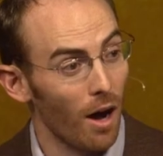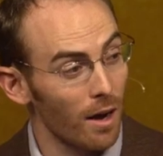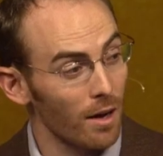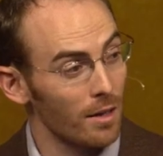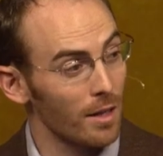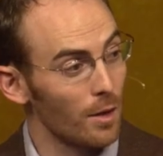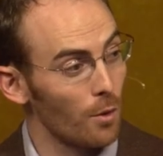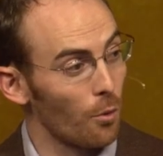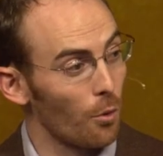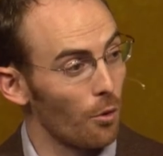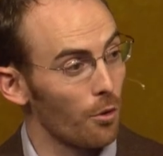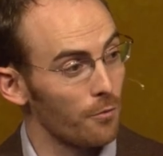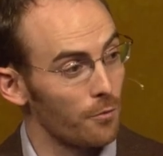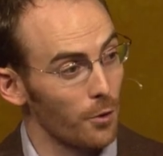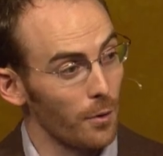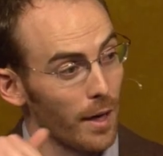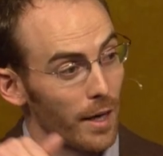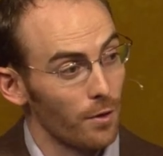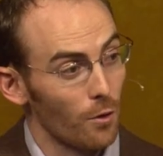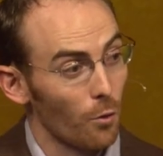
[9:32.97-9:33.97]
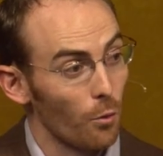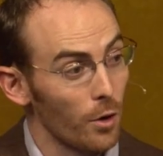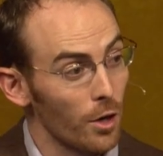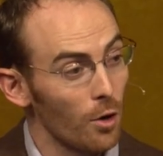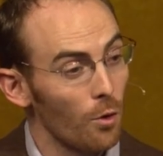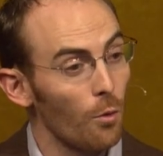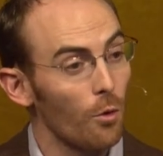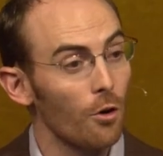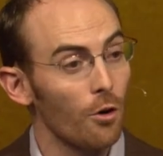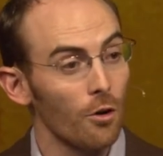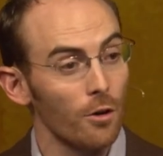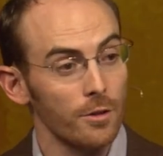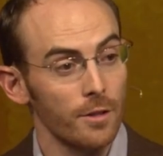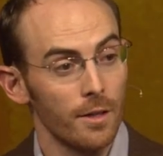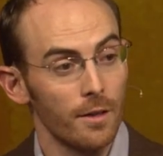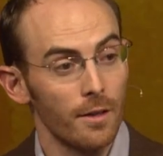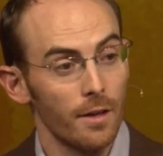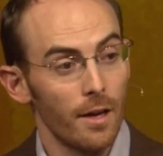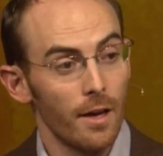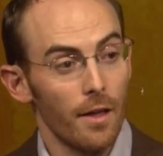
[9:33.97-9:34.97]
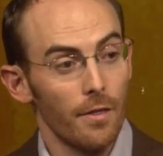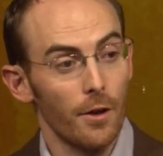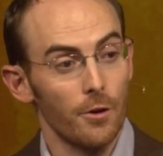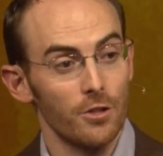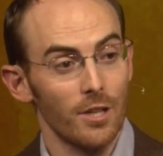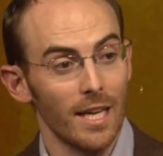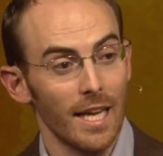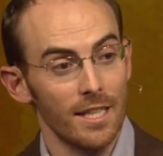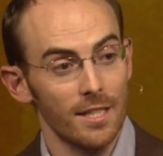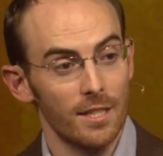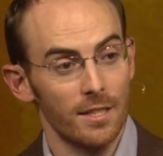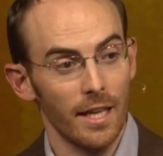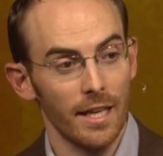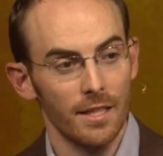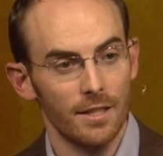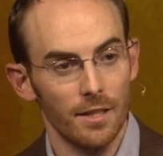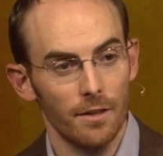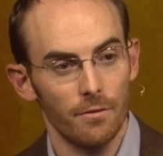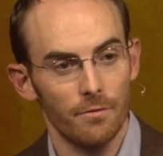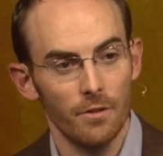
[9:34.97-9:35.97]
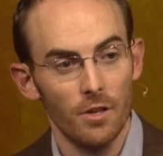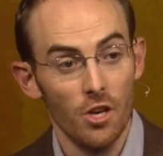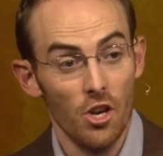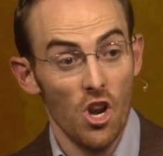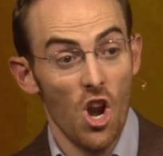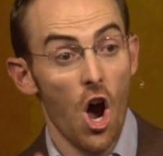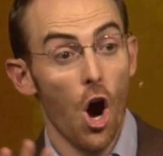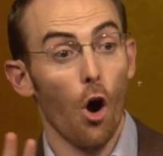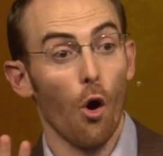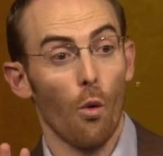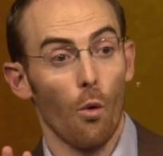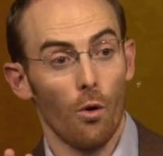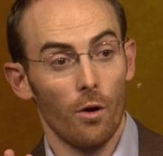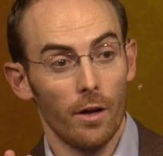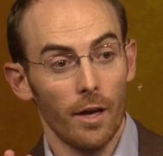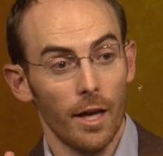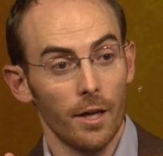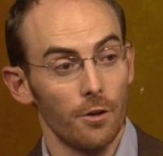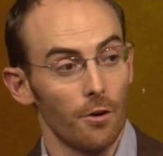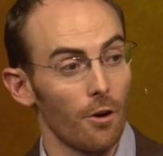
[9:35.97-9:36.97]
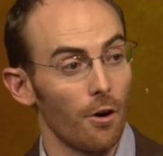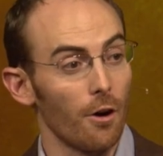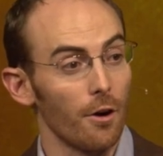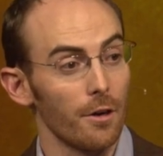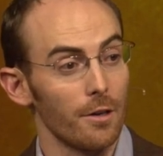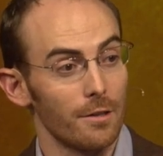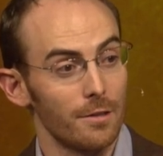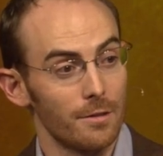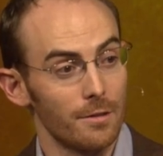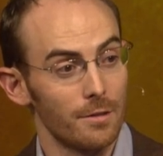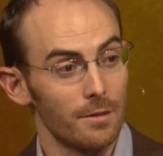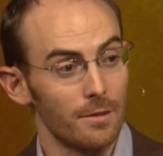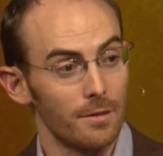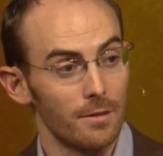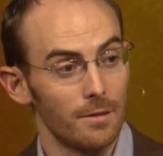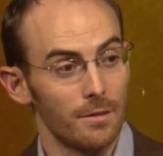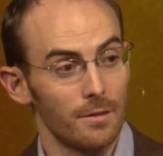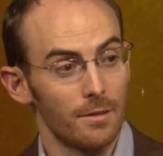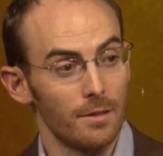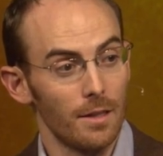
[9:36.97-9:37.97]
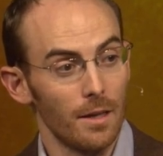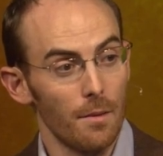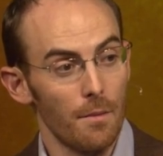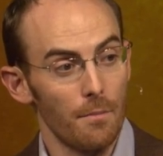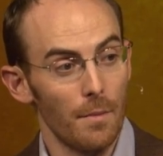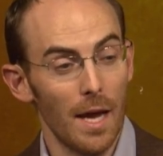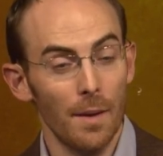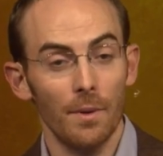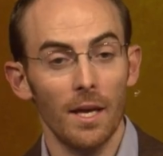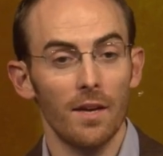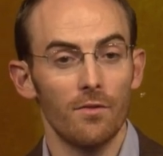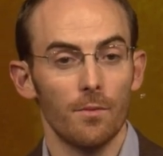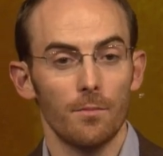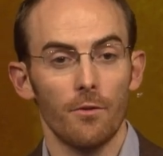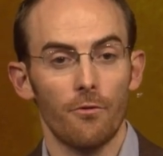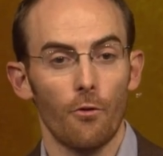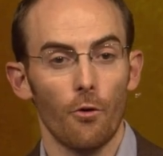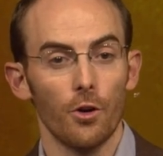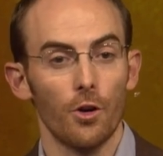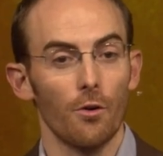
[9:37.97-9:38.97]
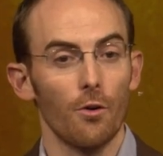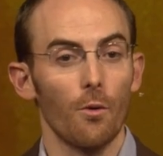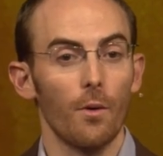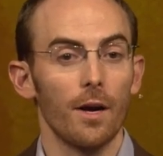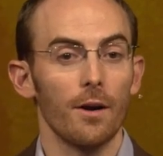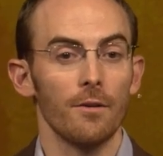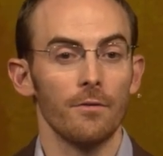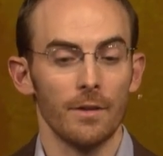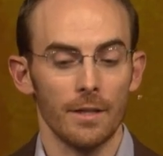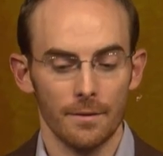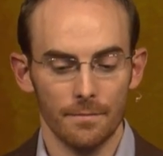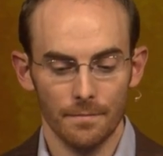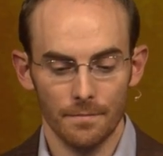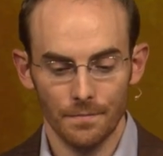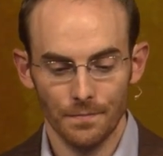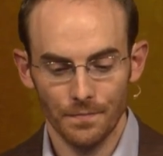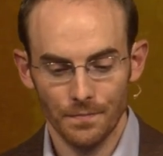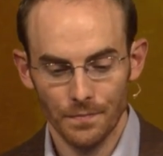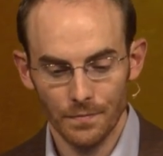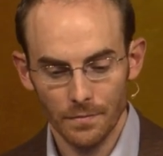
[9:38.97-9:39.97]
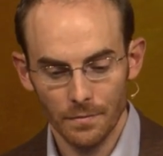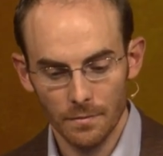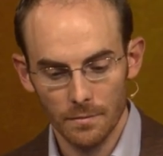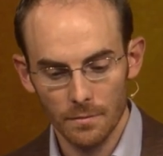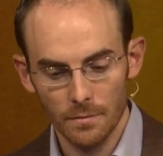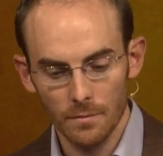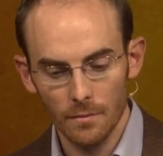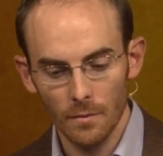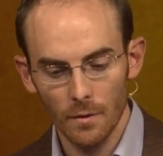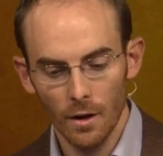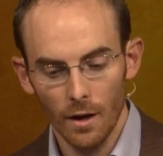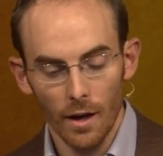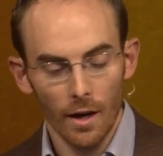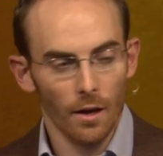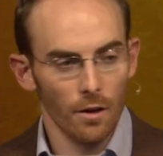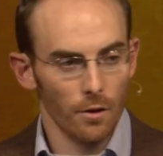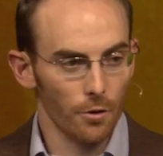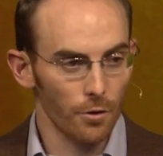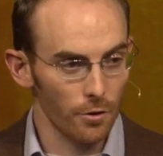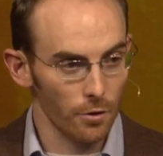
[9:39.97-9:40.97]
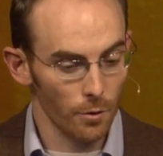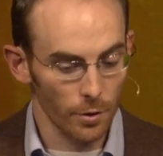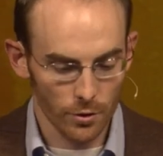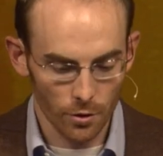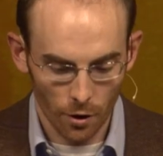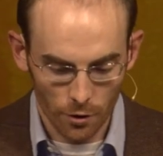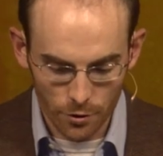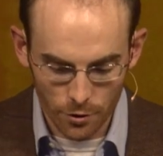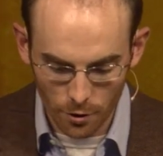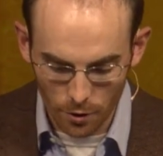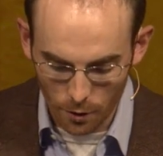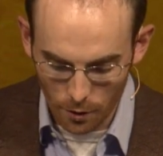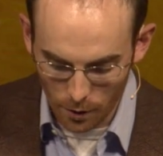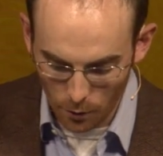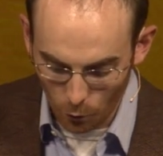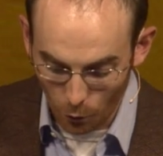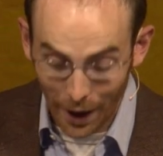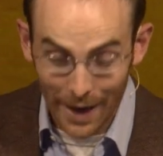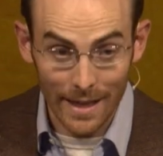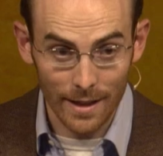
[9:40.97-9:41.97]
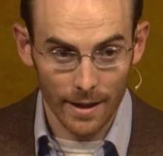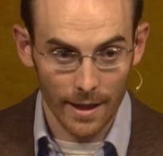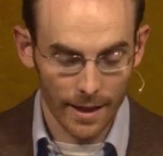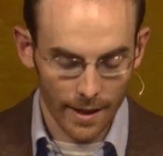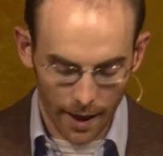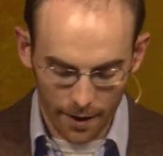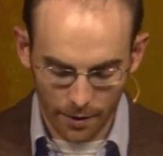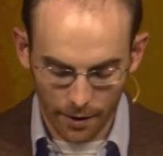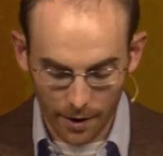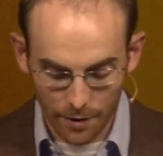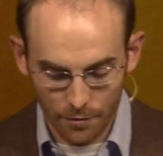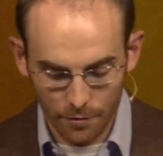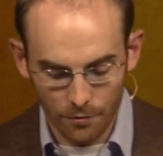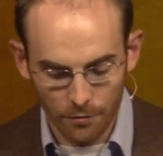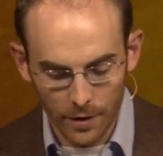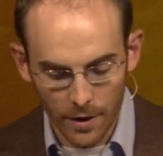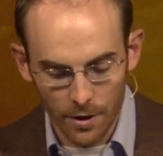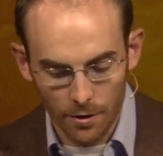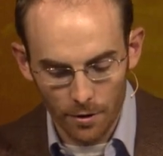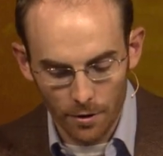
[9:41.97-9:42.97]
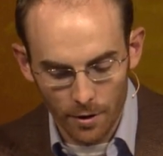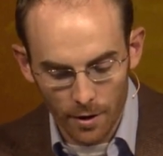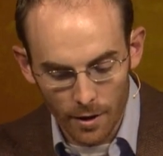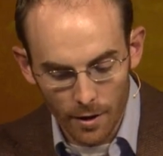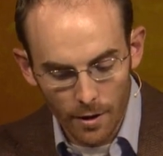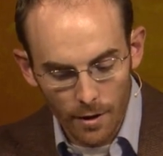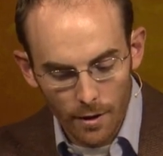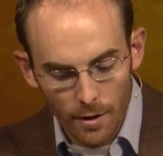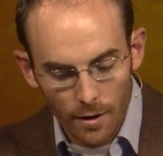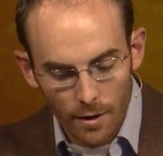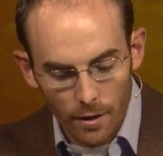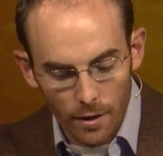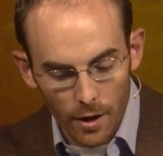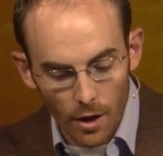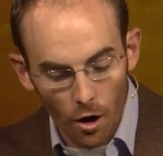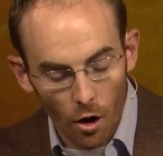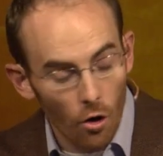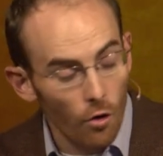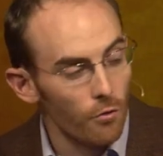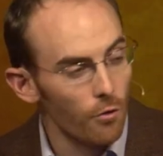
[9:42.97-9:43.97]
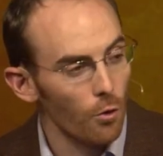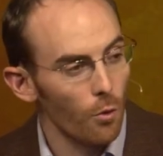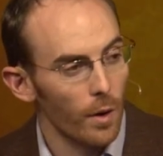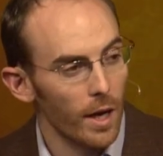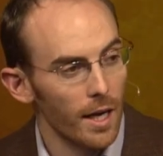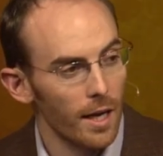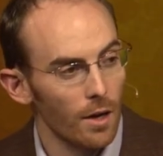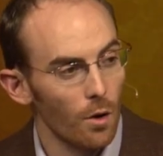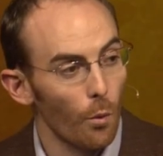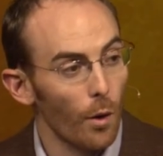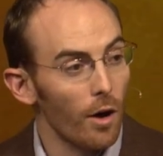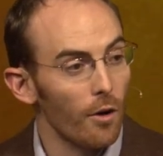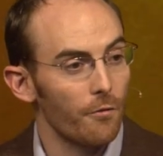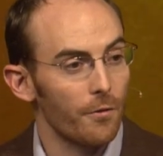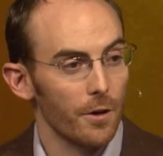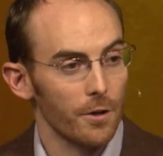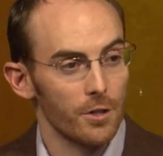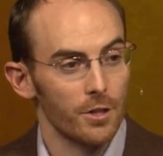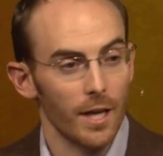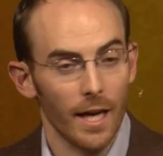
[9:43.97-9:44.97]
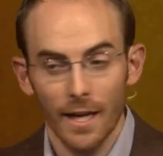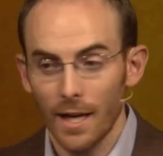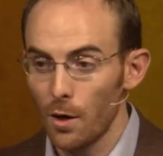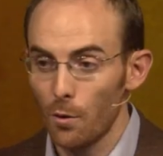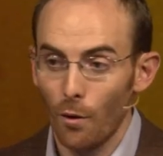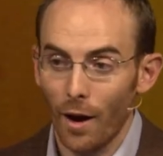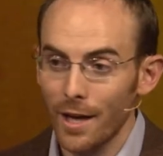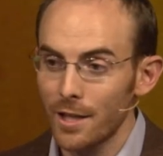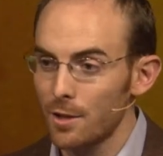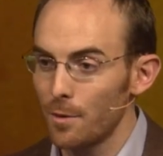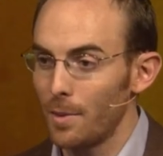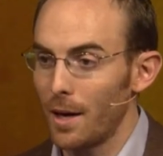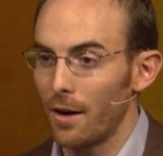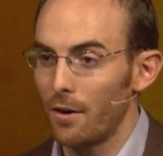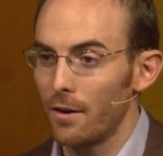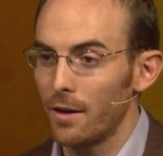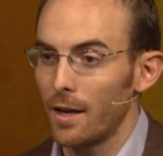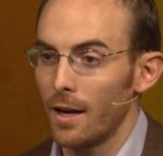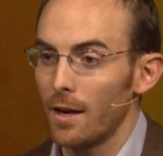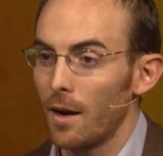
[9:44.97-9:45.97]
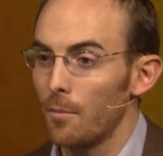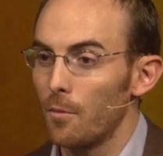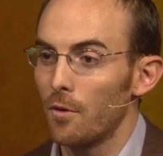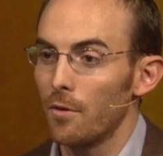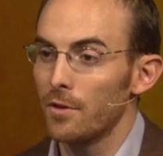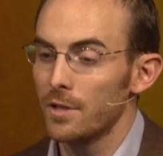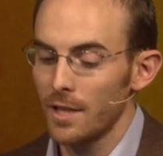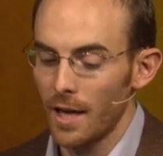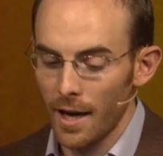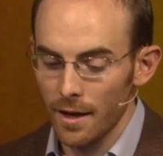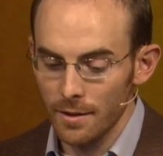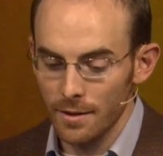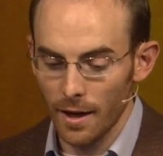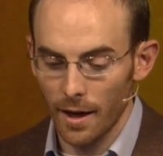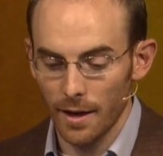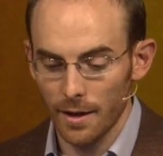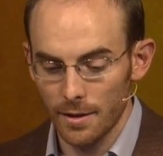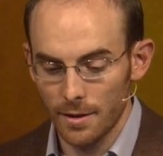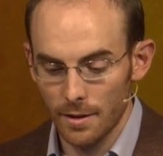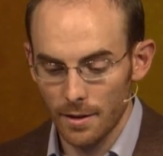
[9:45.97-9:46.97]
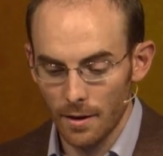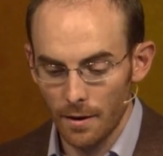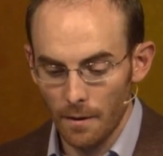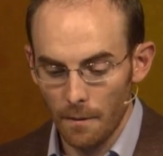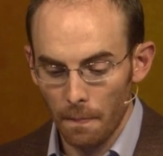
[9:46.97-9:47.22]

ugly worldview in the real world, there's an instinctive no in your heart, maybe even before you're aware of it. Lewis also rightly, I think, feared the overweening welfare state. He writes about it in a number of his essays.